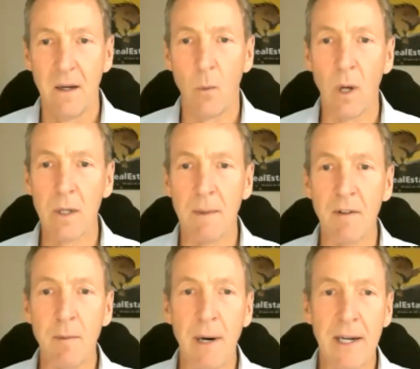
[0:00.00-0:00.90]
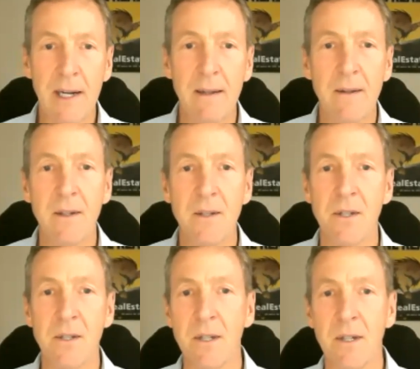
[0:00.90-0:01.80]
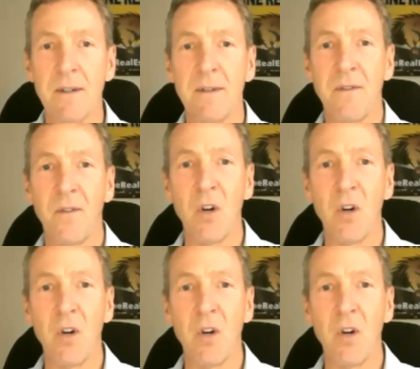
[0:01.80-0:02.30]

Welcome, everybody. This is the